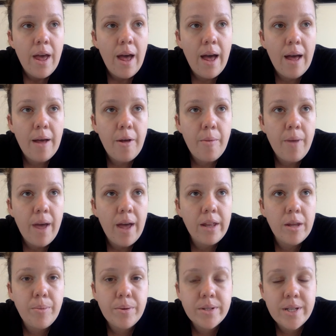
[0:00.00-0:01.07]

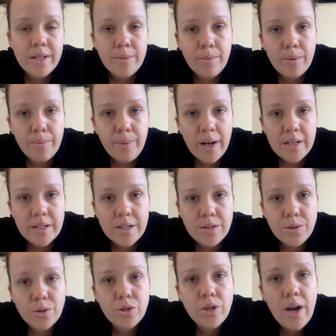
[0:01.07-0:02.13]
and you present them in
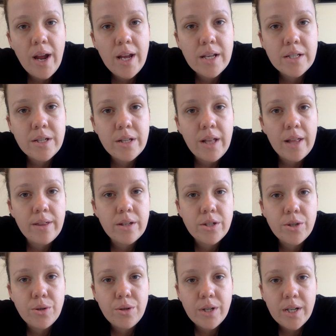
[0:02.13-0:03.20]
baskets or trays so that the
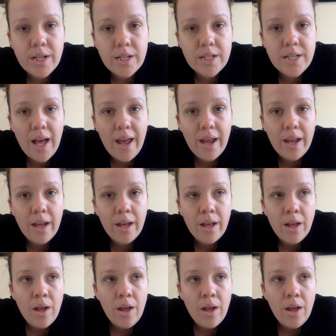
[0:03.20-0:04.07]
children can take